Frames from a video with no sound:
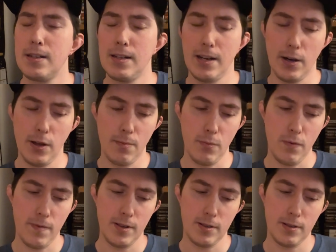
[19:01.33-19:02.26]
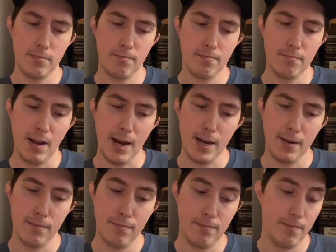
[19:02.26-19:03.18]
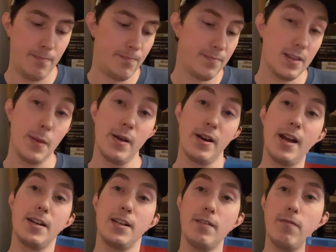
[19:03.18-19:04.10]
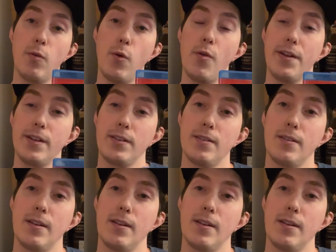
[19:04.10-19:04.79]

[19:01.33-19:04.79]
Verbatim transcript: let alone movies made in the 1940s.